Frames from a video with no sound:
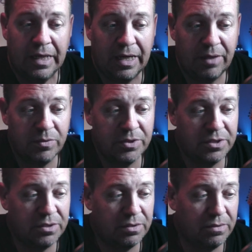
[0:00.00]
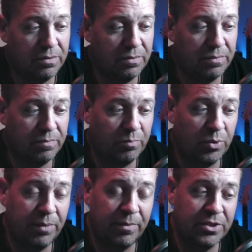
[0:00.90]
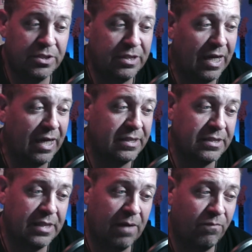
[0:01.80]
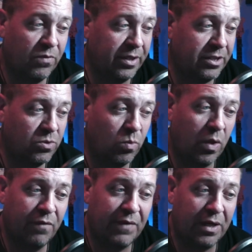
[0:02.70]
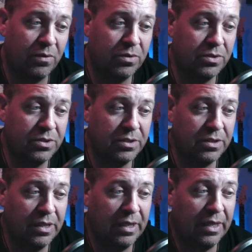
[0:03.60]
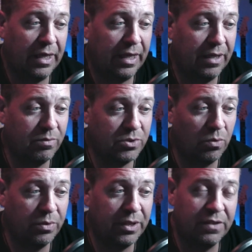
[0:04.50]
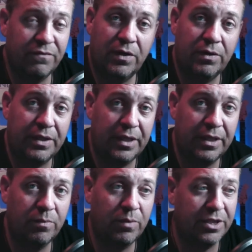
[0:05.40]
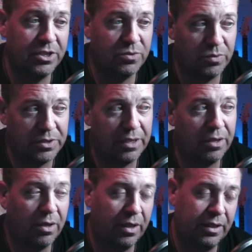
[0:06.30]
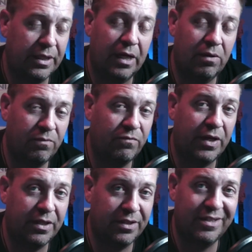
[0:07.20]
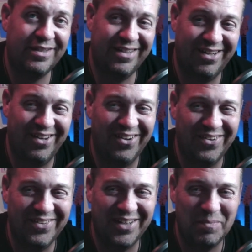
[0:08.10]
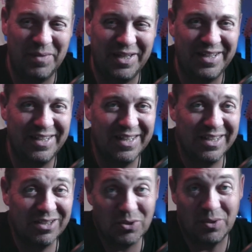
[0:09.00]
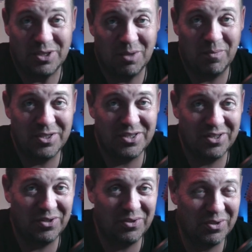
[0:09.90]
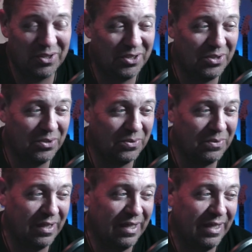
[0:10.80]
I was pretty much nonstop for like 12 hours. And it was only at the very end when I just was like, all right, now I'm finally, you know, I mean, there's only so much, you know, you can do,